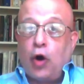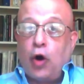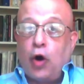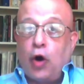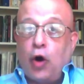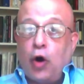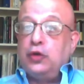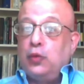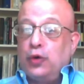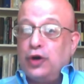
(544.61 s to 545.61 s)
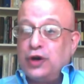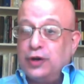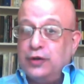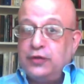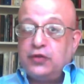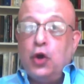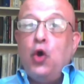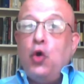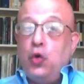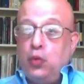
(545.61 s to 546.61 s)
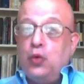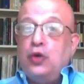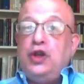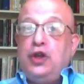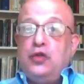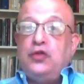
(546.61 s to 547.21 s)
older workers who will use